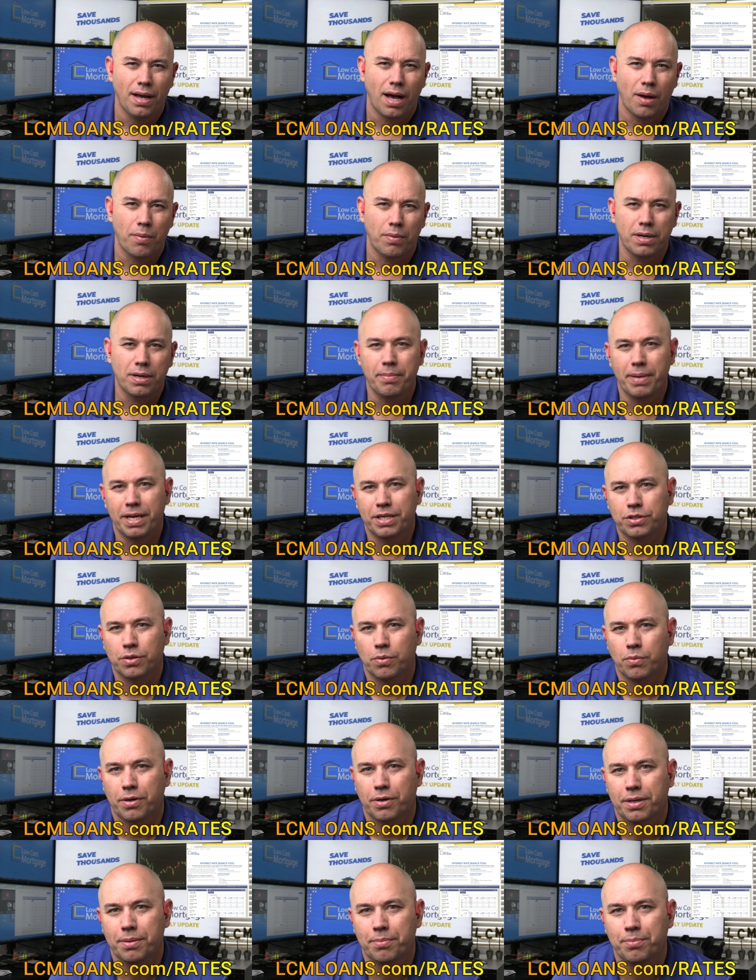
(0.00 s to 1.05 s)
I want to make sure
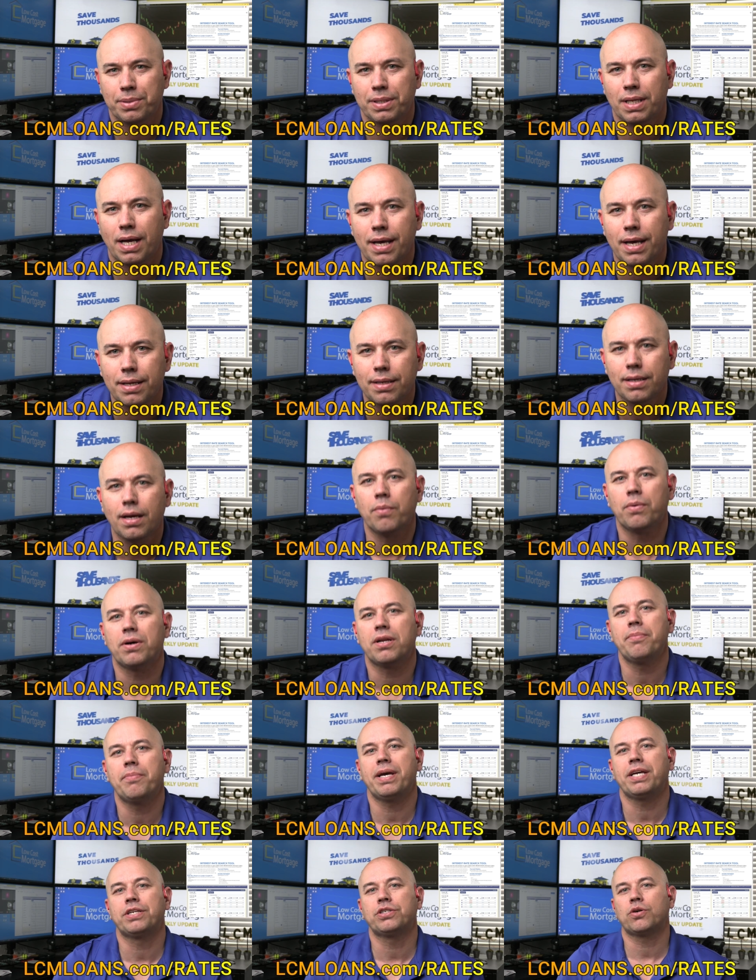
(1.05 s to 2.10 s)
we're compliant. I want
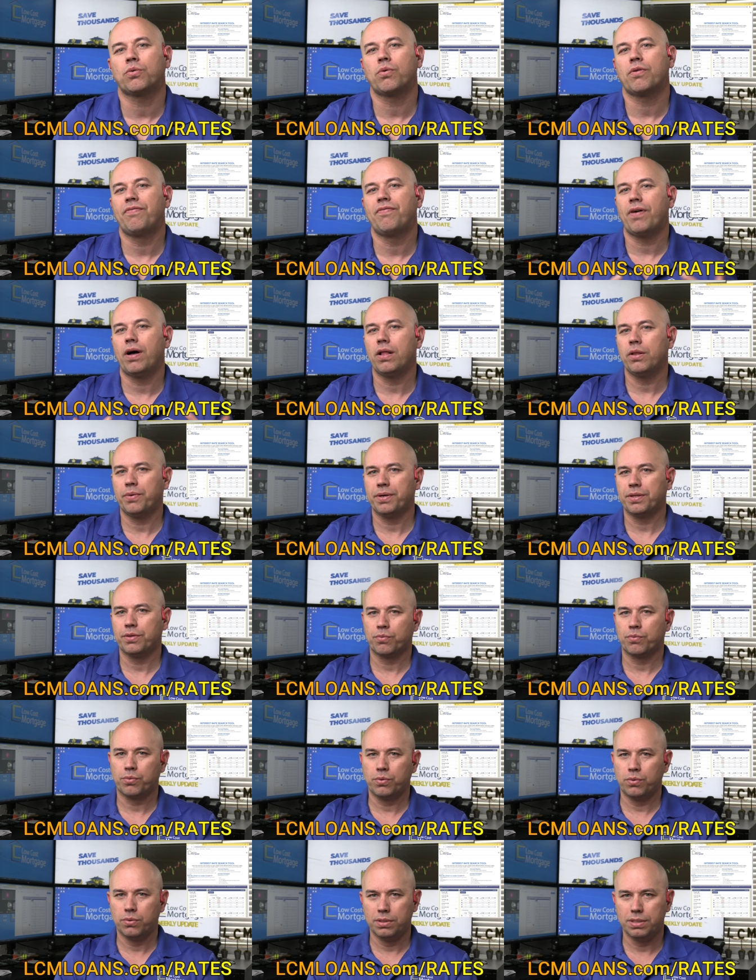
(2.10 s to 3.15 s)
to make sure we're following the
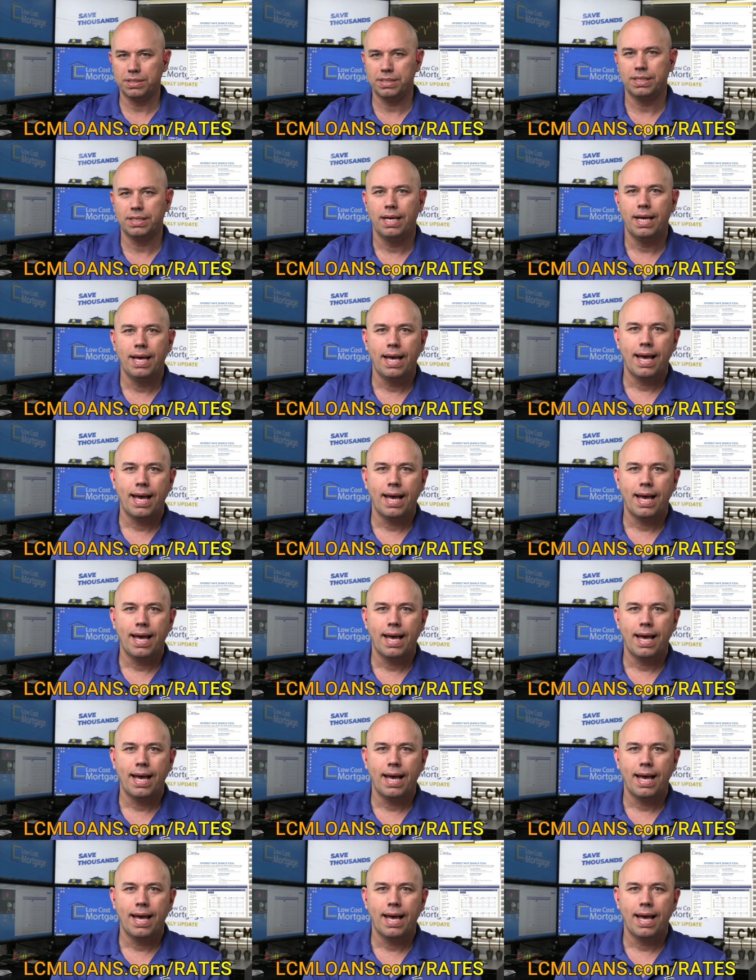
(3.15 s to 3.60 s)
rules,